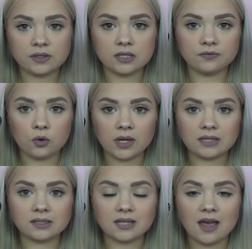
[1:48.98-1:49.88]
of these phone
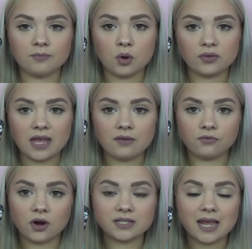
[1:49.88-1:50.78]
cases have both a
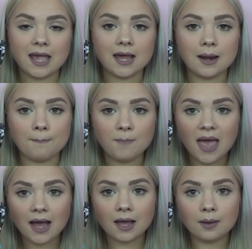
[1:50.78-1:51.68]
front and
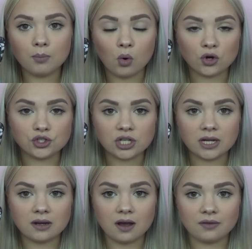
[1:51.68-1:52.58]
back
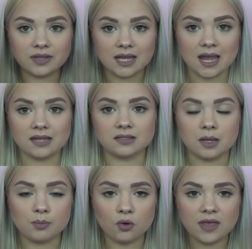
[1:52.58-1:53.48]
portion of the case,
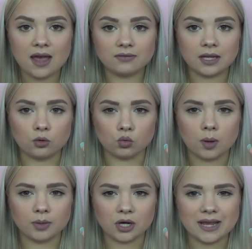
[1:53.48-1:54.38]
they both have like
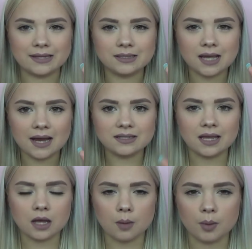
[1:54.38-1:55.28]
rubber insides
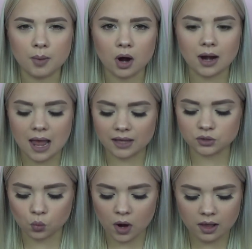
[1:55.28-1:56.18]
that come apart
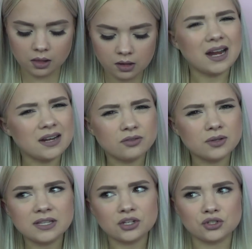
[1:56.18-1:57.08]
as well. I never
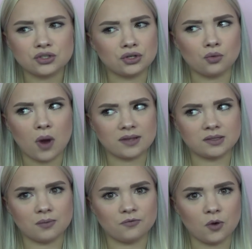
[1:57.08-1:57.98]
really understood why
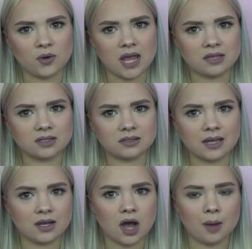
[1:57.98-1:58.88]
some phone cases
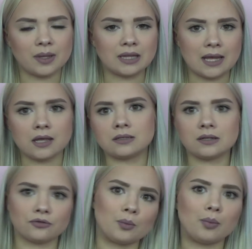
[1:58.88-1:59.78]
like come in like
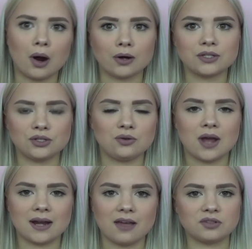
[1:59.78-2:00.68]
different parts and you
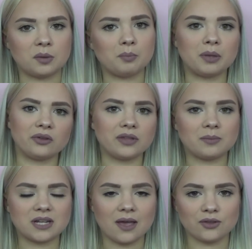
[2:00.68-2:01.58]
kind of have to build
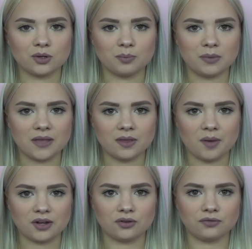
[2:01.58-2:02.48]
them together to get
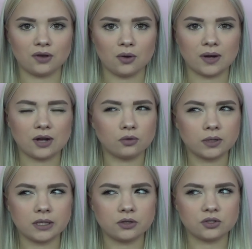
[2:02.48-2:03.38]
them on your phone. I don't
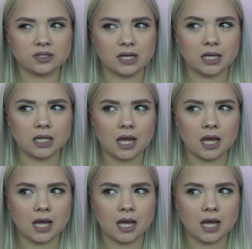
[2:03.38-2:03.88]
really understand